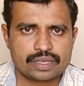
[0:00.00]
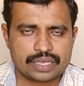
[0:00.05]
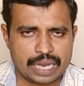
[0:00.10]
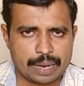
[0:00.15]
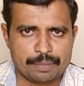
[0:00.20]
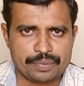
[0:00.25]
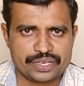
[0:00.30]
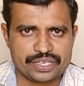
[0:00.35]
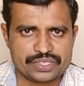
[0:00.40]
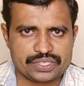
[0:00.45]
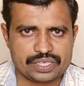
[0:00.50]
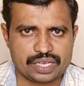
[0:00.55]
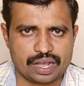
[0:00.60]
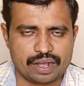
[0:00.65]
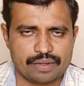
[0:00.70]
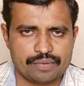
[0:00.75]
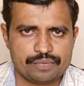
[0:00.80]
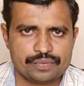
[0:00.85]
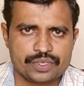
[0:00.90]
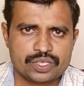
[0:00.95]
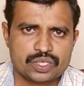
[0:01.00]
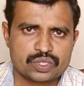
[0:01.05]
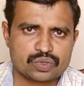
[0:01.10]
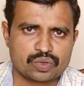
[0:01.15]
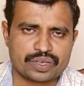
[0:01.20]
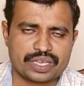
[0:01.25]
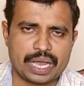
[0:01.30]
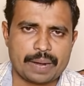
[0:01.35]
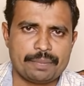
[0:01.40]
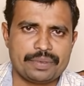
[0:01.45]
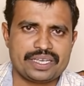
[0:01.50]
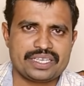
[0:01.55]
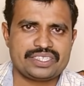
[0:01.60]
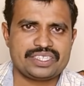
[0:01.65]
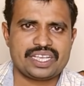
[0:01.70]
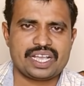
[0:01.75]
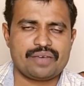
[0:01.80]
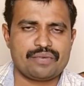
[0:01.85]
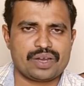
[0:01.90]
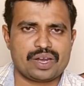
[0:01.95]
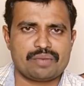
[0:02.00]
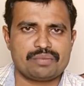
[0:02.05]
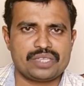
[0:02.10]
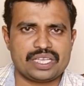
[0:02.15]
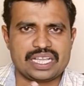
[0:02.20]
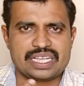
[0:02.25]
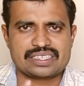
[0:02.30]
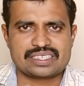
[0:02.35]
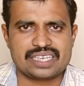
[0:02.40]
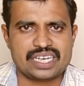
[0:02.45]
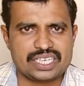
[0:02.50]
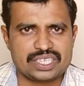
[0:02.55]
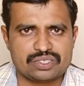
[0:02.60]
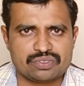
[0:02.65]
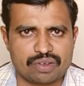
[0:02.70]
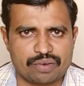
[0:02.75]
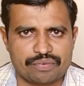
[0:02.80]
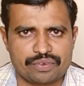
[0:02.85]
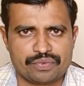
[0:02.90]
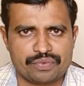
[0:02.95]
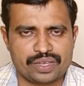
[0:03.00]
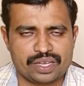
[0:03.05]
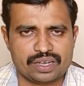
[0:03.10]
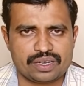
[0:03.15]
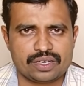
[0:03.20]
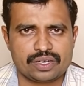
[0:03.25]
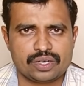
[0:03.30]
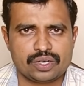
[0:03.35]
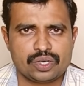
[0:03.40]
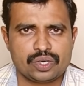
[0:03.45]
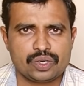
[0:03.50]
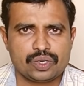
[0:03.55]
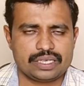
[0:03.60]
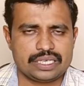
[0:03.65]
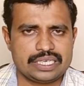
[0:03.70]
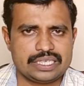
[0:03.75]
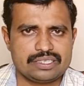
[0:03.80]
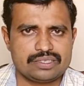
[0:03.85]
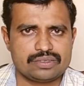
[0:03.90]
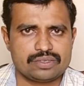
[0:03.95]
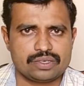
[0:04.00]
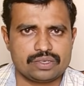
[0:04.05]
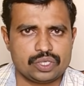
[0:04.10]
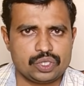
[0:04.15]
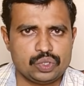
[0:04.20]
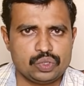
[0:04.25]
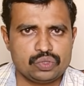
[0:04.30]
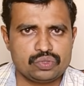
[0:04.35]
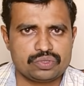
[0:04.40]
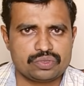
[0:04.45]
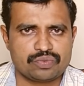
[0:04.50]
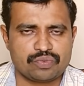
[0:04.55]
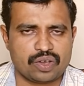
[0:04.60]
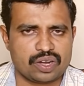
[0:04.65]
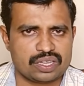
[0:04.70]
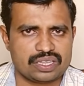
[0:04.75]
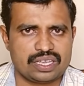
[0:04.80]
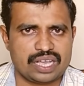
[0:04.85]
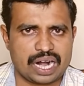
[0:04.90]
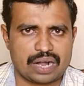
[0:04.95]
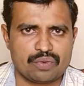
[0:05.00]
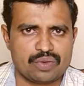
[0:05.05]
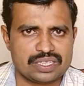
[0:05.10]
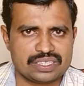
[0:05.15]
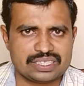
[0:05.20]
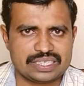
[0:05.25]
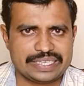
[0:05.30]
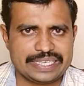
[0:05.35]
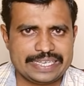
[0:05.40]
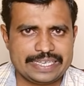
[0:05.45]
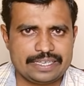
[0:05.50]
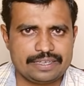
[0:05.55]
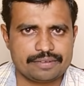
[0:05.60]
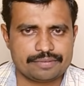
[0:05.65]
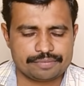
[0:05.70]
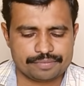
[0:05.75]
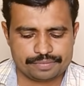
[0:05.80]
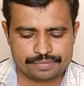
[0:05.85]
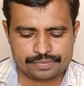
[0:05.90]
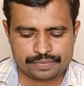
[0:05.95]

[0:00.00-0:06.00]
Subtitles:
Camtasia. So Camtasia, one of the excellent software, it is used for the advanced editing.